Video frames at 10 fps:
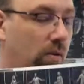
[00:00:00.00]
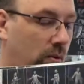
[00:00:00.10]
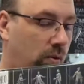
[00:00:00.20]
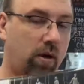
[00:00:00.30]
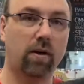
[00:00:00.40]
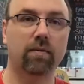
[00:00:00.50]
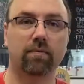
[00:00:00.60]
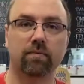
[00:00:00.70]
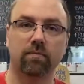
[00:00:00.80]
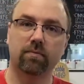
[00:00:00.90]
or
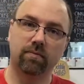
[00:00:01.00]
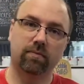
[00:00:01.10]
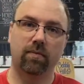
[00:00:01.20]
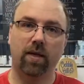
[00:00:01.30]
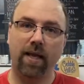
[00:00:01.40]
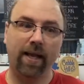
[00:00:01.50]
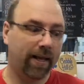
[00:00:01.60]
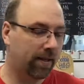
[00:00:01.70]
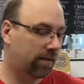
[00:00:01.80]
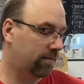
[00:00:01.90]

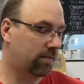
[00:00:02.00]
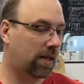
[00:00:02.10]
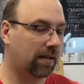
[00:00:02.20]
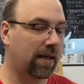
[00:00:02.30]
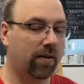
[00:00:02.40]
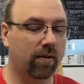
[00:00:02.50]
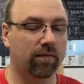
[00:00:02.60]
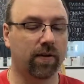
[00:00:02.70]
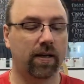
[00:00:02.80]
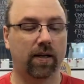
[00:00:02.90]
Ingen? Well, now you can
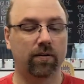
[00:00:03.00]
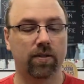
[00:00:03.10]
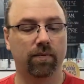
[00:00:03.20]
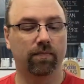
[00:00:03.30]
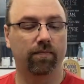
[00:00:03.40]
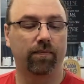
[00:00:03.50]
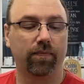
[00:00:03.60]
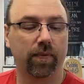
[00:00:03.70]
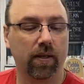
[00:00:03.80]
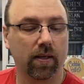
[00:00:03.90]
find out too.
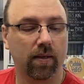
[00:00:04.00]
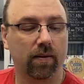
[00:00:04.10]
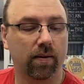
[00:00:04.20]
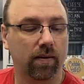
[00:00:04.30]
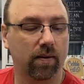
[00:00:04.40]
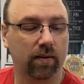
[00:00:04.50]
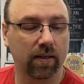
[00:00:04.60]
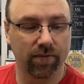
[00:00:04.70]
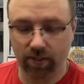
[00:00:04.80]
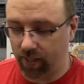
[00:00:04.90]

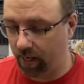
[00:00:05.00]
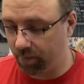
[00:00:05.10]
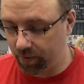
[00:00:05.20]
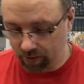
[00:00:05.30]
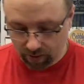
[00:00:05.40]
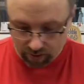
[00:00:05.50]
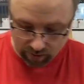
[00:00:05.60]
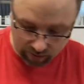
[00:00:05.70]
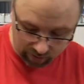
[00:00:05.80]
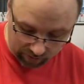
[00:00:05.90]
Love these games.
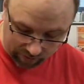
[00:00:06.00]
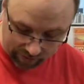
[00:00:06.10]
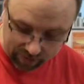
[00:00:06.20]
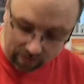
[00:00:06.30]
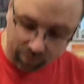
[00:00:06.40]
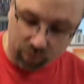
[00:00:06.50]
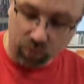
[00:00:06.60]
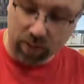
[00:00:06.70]
Next up, one